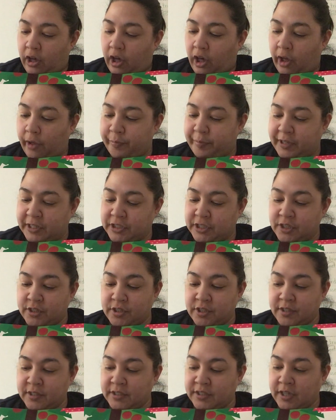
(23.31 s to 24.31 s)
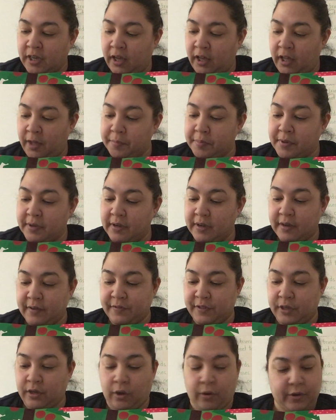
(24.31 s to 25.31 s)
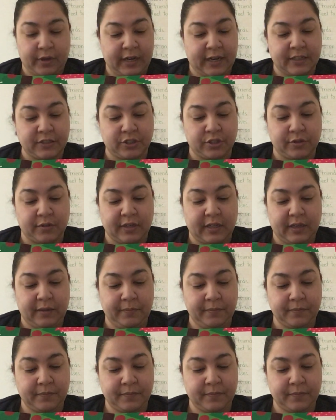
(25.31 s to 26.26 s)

I'll beat you to the top of the coconut tree.